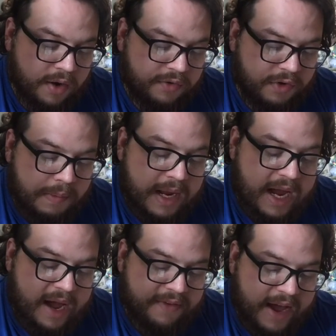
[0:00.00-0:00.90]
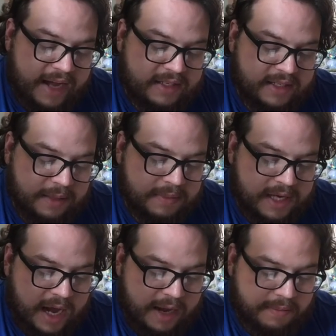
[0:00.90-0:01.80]
For me, I've had some
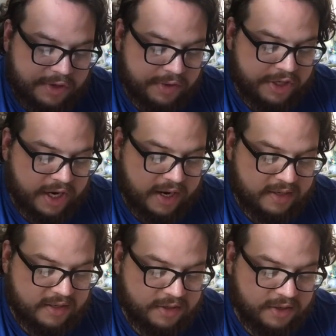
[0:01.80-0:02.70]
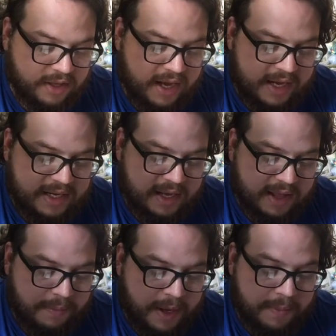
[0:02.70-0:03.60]
time to adjust to the idea
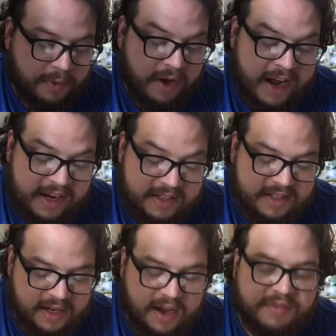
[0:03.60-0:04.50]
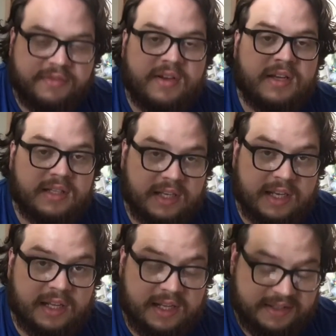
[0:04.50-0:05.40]
that people hate us enough to
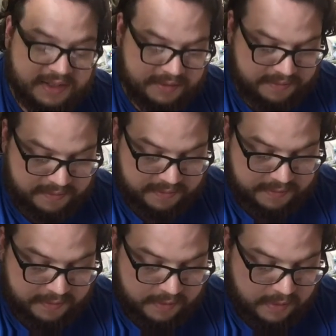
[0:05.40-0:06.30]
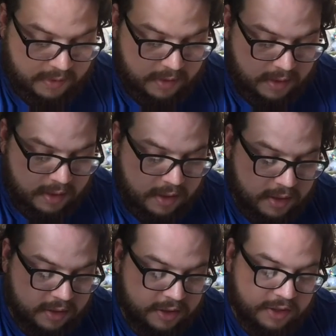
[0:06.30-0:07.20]
kill us.
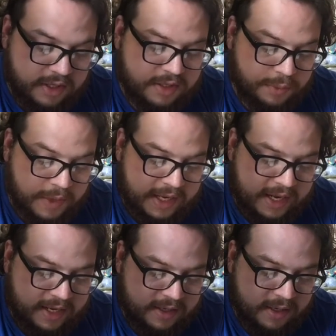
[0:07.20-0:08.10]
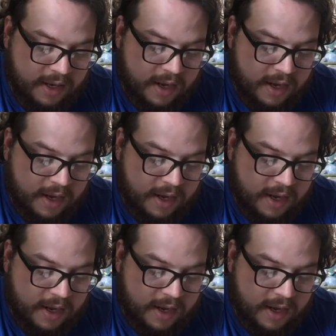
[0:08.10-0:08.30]
So this weekend